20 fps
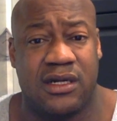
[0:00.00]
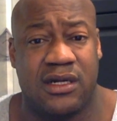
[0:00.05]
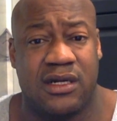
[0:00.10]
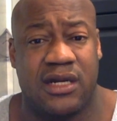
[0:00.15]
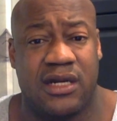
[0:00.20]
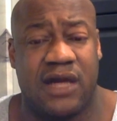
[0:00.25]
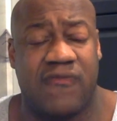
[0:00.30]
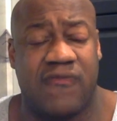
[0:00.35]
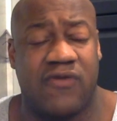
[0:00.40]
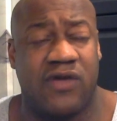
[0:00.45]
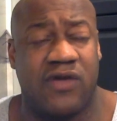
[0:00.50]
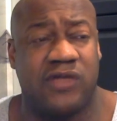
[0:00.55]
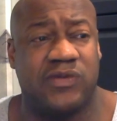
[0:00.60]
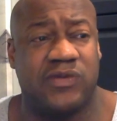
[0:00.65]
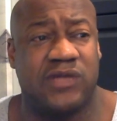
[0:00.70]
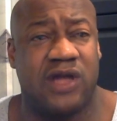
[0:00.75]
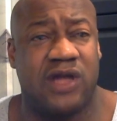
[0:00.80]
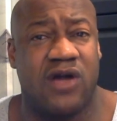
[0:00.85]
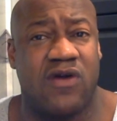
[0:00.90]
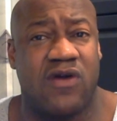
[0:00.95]
Now, of course,
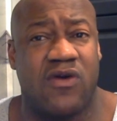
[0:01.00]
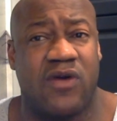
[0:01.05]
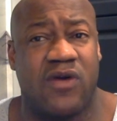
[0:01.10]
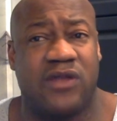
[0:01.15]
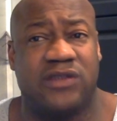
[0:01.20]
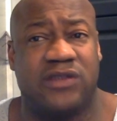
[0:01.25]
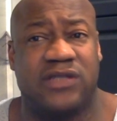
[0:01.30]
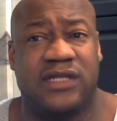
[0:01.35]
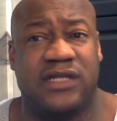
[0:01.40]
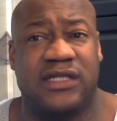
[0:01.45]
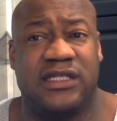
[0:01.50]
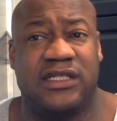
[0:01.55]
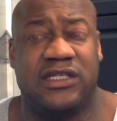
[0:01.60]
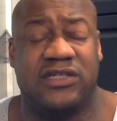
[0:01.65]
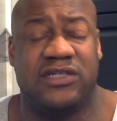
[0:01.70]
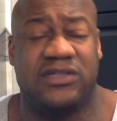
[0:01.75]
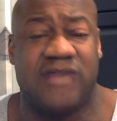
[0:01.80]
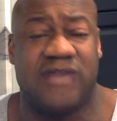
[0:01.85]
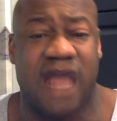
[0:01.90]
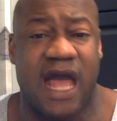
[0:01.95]
we all go into they need to
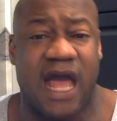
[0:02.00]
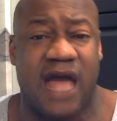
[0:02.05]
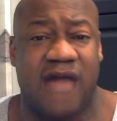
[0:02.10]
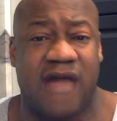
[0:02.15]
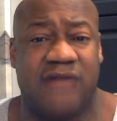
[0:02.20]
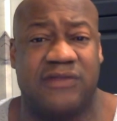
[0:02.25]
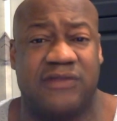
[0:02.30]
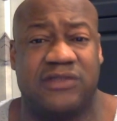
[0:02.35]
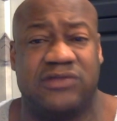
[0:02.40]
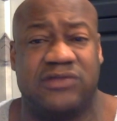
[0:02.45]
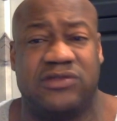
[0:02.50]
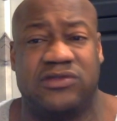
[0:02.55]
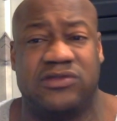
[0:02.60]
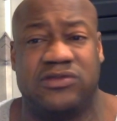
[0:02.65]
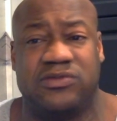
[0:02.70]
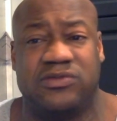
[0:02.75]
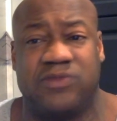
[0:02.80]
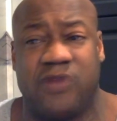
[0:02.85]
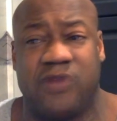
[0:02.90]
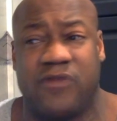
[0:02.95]
use condoms, they need to
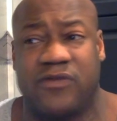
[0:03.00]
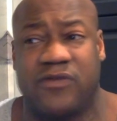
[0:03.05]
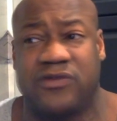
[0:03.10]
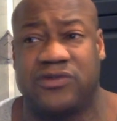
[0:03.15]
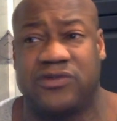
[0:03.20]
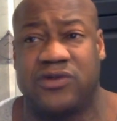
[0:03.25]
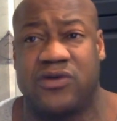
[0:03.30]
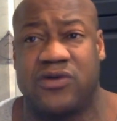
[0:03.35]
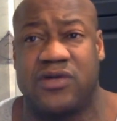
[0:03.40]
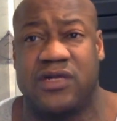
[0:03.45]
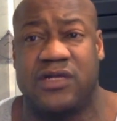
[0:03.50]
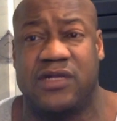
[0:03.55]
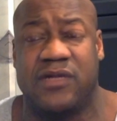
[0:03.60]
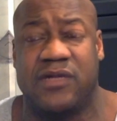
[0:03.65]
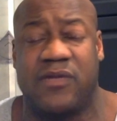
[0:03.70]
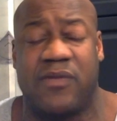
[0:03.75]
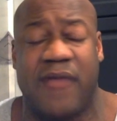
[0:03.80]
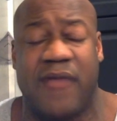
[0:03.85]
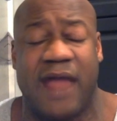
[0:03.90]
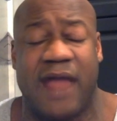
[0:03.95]
use birth control, they need
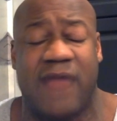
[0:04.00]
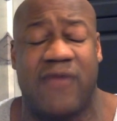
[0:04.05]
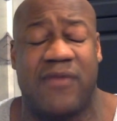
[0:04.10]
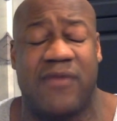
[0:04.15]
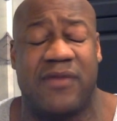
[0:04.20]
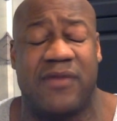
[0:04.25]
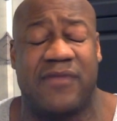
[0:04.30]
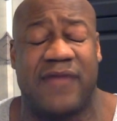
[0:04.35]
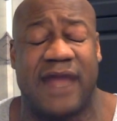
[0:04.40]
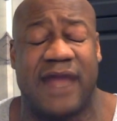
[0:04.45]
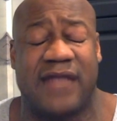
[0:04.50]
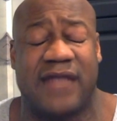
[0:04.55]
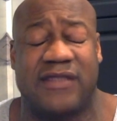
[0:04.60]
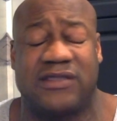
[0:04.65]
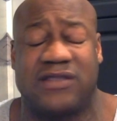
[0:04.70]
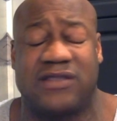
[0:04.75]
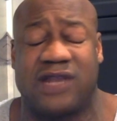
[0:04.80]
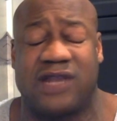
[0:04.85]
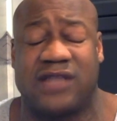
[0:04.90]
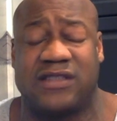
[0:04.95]
to, black women have got to
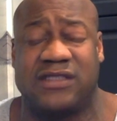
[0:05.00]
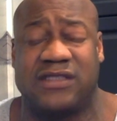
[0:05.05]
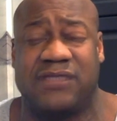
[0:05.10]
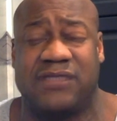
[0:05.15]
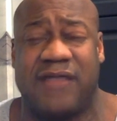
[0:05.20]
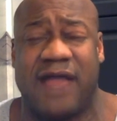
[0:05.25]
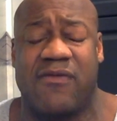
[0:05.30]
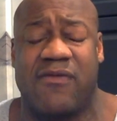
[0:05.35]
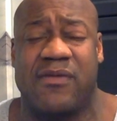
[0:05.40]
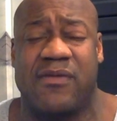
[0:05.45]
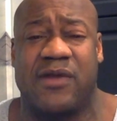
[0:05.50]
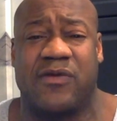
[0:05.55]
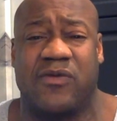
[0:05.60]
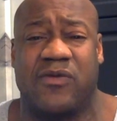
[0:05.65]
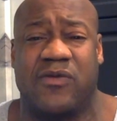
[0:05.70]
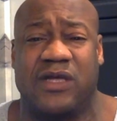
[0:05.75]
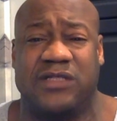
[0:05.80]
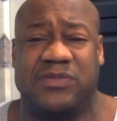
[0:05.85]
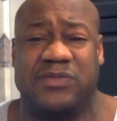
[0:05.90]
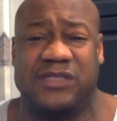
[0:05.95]
start. Because, see, black women are the
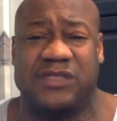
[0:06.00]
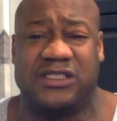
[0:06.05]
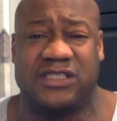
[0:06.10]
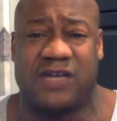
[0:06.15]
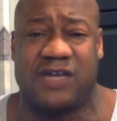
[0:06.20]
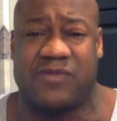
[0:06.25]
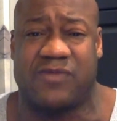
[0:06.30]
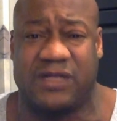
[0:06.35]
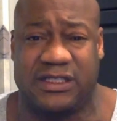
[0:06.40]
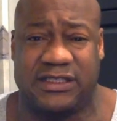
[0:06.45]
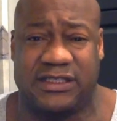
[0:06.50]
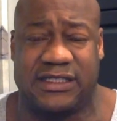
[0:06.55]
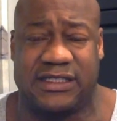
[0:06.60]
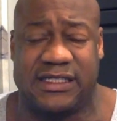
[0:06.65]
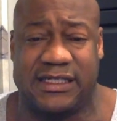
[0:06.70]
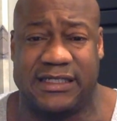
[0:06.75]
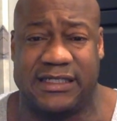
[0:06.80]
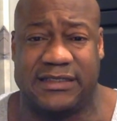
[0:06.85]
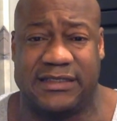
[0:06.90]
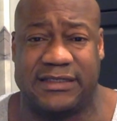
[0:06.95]
ones being stuck with these
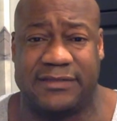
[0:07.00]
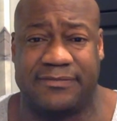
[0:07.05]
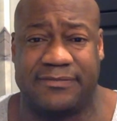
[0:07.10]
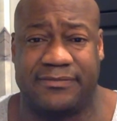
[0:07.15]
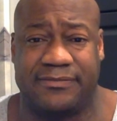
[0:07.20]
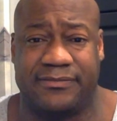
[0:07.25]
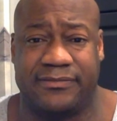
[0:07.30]
kids.